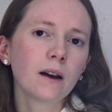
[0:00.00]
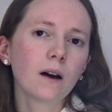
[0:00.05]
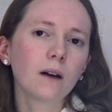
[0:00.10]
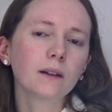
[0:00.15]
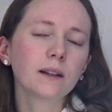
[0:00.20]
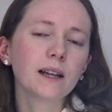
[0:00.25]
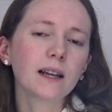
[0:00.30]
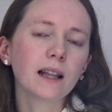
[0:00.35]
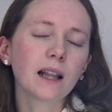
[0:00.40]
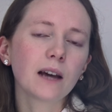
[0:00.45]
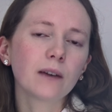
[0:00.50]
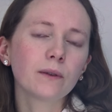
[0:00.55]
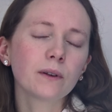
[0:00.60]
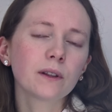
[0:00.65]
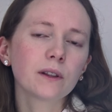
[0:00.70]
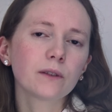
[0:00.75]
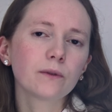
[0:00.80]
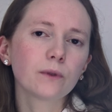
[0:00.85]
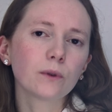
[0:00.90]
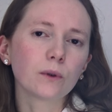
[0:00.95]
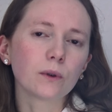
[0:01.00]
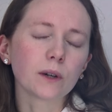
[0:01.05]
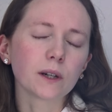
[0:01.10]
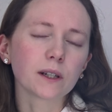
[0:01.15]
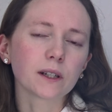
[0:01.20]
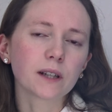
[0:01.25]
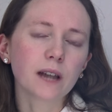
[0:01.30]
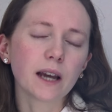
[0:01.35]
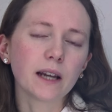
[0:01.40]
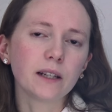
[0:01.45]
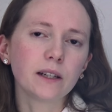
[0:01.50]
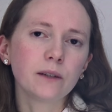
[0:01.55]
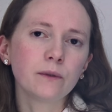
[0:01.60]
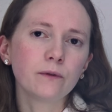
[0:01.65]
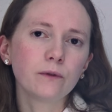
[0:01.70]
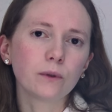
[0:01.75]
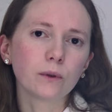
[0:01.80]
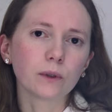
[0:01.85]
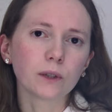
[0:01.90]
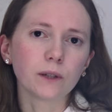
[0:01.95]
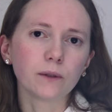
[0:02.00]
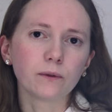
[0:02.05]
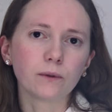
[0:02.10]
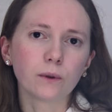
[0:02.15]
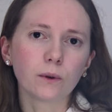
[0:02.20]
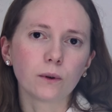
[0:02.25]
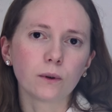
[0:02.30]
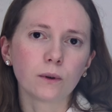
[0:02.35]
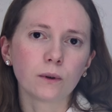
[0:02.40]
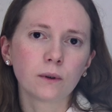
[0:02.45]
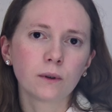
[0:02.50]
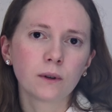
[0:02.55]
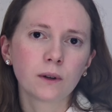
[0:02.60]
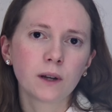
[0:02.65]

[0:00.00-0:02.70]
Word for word: on the eleventh of August eighteen forty-four.